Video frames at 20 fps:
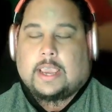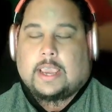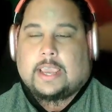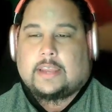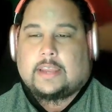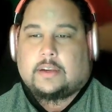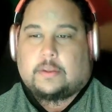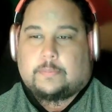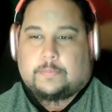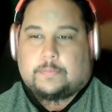
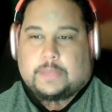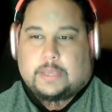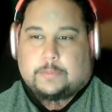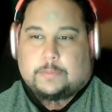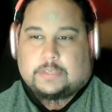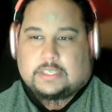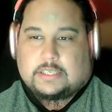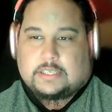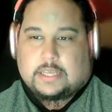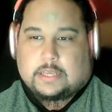and be
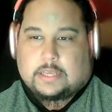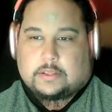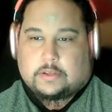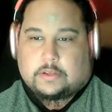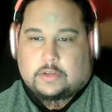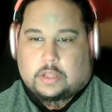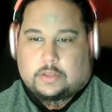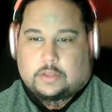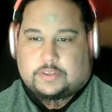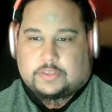able to take
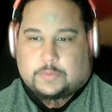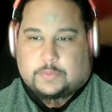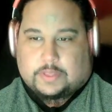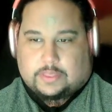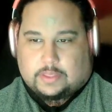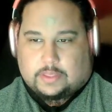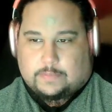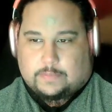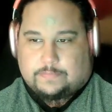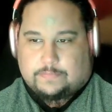their dollars
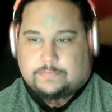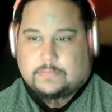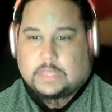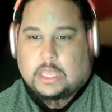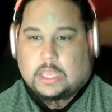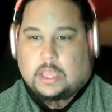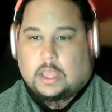with them.